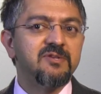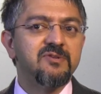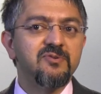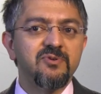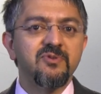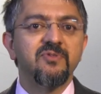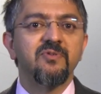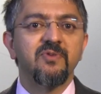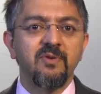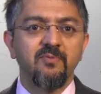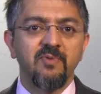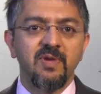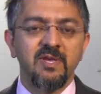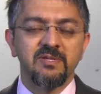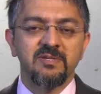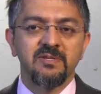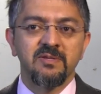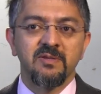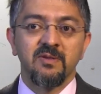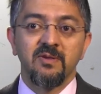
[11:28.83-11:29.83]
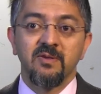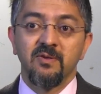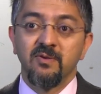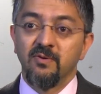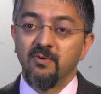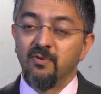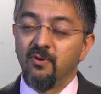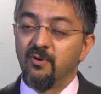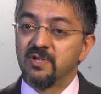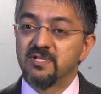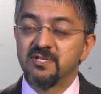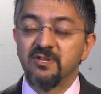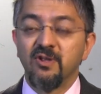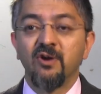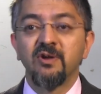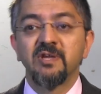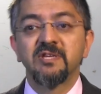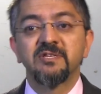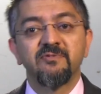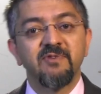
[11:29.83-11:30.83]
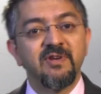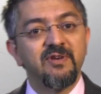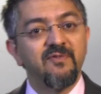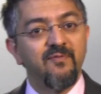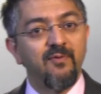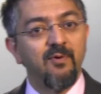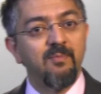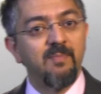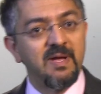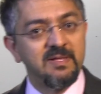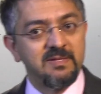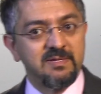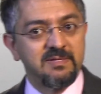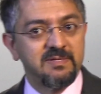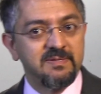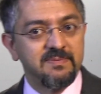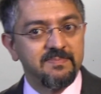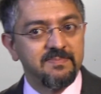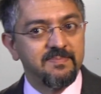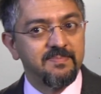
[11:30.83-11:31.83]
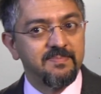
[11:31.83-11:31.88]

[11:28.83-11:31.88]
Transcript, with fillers: two to three weeks or as long as three to four months.